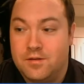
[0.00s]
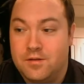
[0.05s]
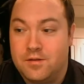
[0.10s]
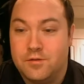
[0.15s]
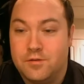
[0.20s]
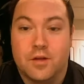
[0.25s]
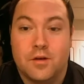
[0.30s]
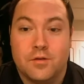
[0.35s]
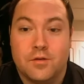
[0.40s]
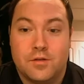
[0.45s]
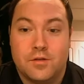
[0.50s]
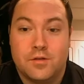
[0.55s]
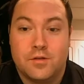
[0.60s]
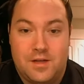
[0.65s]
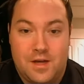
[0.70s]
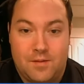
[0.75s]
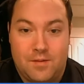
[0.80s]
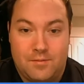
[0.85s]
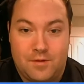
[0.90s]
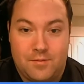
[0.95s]
going to go see
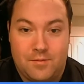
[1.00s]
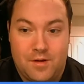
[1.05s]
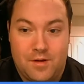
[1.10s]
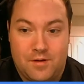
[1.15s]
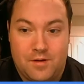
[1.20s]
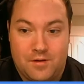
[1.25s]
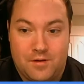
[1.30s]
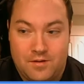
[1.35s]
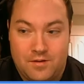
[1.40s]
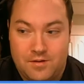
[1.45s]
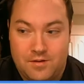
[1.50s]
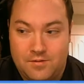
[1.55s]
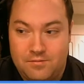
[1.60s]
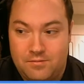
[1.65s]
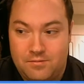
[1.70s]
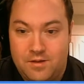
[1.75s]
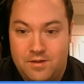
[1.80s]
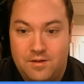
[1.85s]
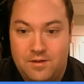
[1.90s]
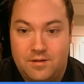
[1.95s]
Captain America this
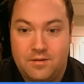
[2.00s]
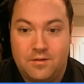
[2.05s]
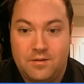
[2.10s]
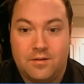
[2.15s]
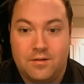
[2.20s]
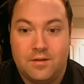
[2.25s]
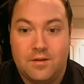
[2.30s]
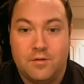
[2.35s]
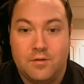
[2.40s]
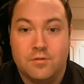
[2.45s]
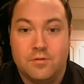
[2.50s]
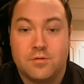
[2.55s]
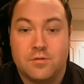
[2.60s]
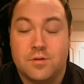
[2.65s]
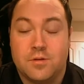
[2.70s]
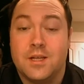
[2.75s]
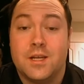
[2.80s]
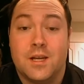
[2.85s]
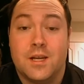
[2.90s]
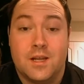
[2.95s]
week, and who's
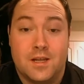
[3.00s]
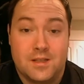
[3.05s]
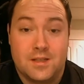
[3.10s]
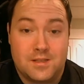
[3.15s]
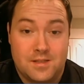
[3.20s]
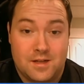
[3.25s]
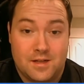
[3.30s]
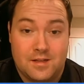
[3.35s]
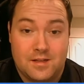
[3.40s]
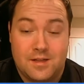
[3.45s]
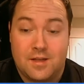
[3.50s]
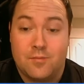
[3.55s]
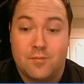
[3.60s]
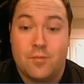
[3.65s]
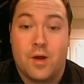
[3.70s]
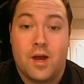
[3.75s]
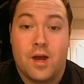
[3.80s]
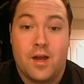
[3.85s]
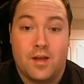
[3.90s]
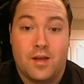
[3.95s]
really going to get sucked in
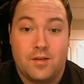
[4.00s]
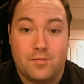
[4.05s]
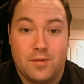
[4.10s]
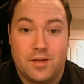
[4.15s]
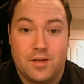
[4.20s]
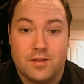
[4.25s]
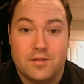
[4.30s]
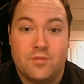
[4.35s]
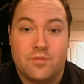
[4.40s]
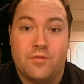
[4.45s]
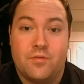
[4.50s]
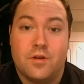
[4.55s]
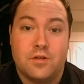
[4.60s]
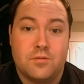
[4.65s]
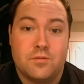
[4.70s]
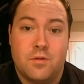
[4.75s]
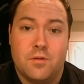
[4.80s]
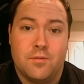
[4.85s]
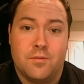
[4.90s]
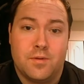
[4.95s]
by it, because the first
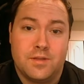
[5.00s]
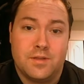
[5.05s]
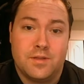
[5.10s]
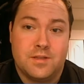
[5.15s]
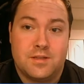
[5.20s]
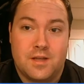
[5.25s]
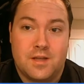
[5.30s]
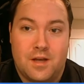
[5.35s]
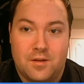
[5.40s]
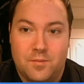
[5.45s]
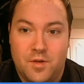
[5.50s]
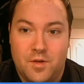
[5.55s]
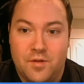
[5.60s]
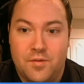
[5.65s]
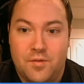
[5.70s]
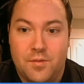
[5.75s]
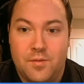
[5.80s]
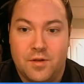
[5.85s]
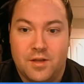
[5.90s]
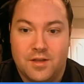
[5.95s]
one was a solid movie,
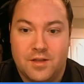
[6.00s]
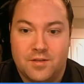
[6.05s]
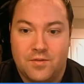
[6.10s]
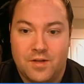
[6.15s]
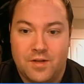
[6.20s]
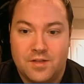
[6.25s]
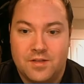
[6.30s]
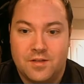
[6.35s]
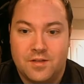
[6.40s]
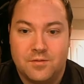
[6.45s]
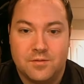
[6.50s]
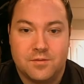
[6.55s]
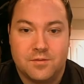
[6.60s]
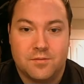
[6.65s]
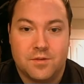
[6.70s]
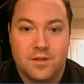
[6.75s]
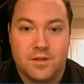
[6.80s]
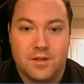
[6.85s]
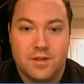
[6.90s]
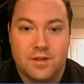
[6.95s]
but let's face it, it was
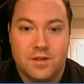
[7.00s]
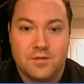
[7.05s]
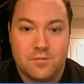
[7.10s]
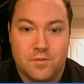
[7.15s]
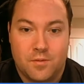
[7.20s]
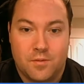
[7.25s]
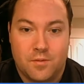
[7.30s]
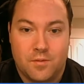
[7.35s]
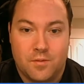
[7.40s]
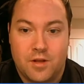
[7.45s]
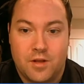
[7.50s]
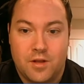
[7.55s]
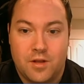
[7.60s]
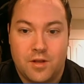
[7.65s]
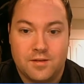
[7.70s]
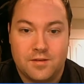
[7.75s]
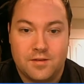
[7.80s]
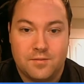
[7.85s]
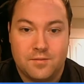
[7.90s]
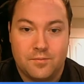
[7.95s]
really a plot
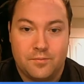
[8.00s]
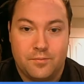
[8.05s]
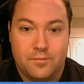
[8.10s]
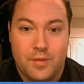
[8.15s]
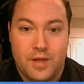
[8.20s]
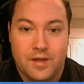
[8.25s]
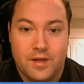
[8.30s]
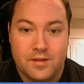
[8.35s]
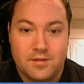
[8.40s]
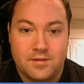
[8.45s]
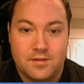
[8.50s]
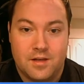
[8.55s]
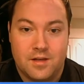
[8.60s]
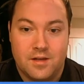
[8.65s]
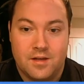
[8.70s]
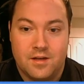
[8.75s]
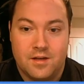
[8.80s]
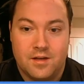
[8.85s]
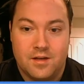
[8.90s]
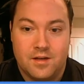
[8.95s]
base that
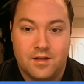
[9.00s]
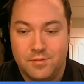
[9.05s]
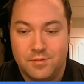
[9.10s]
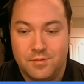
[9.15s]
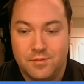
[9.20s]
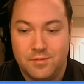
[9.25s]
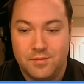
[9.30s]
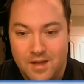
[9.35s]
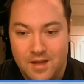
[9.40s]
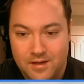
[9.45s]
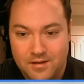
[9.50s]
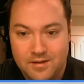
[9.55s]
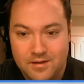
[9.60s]
needed to be set.